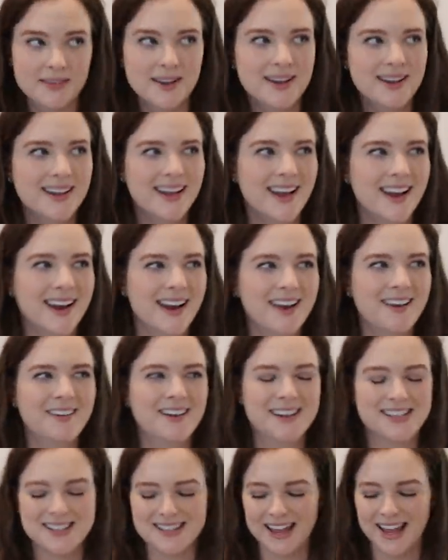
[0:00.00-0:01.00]

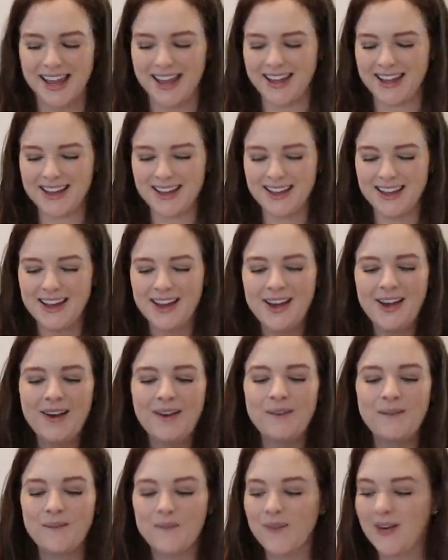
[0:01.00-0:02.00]
it was like
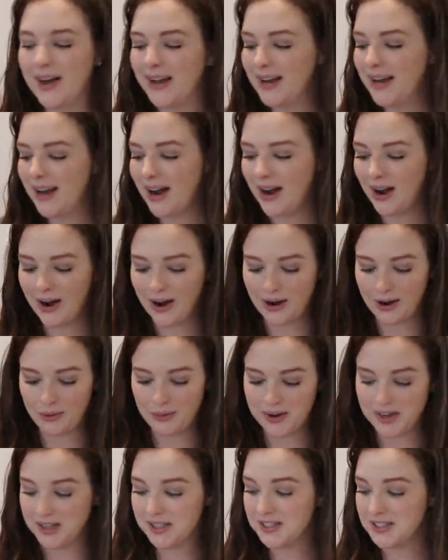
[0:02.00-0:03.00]
what are
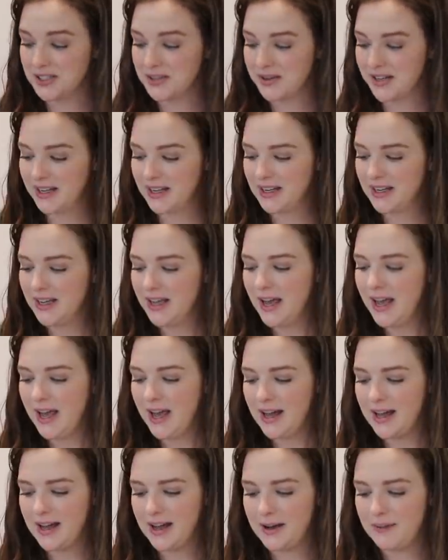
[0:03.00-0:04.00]
we doing?
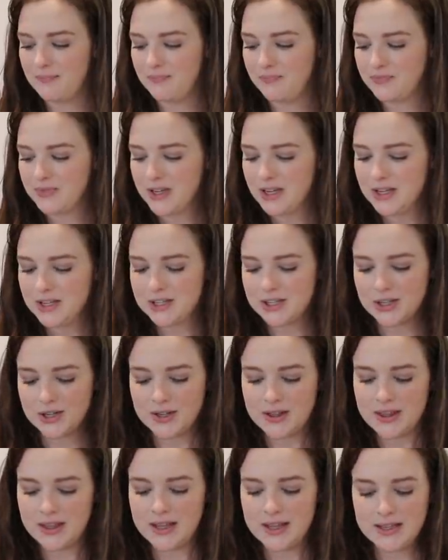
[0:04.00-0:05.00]
Um,
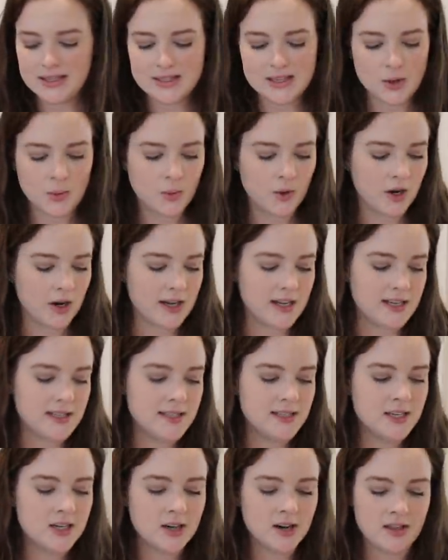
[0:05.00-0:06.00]
certain things were
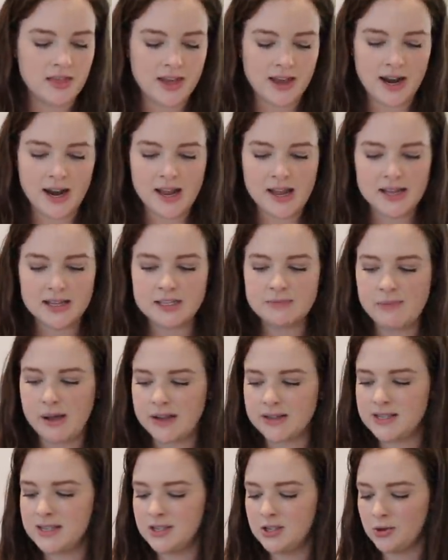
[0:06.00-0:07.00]
easier than I
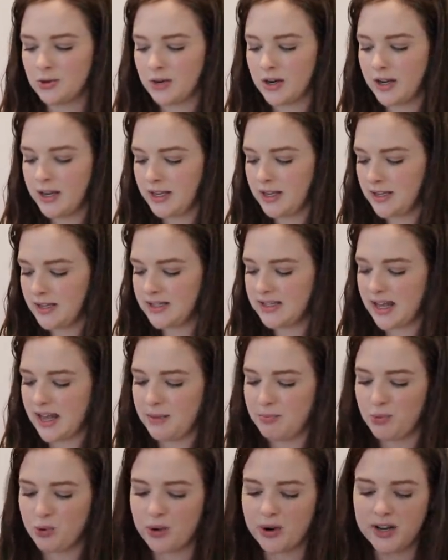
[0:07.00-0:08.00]
expected. Nora is
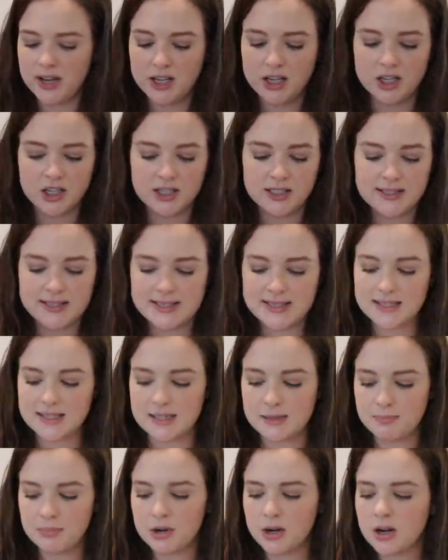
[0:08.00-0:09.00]
a pretty good
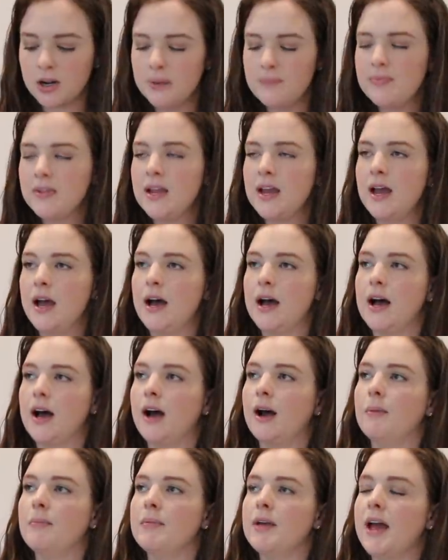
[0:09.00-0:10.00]
sleeper,
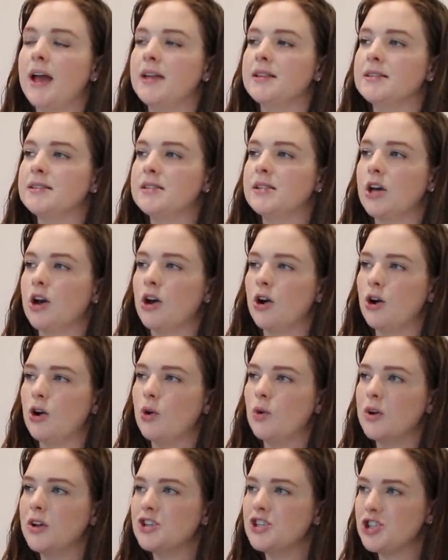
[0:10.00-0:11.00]
um, and
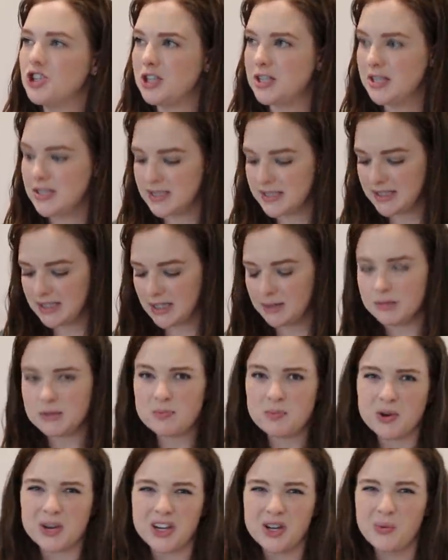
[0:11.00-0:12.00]
so she sleeps
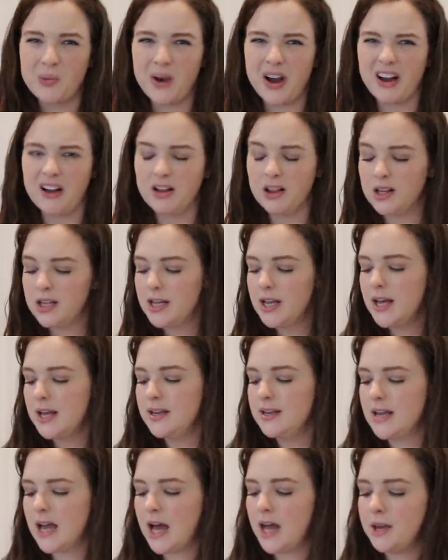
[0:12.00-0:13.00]
pretty well.
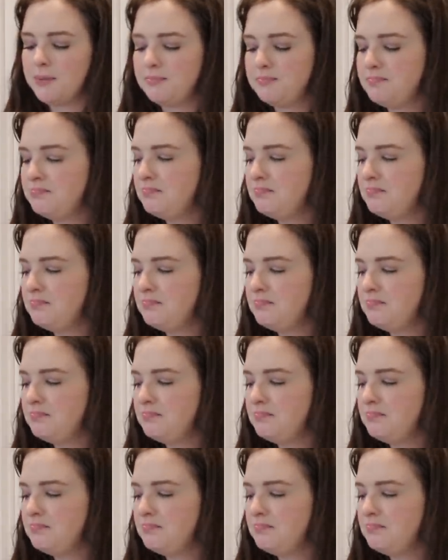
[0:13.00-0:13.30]
Not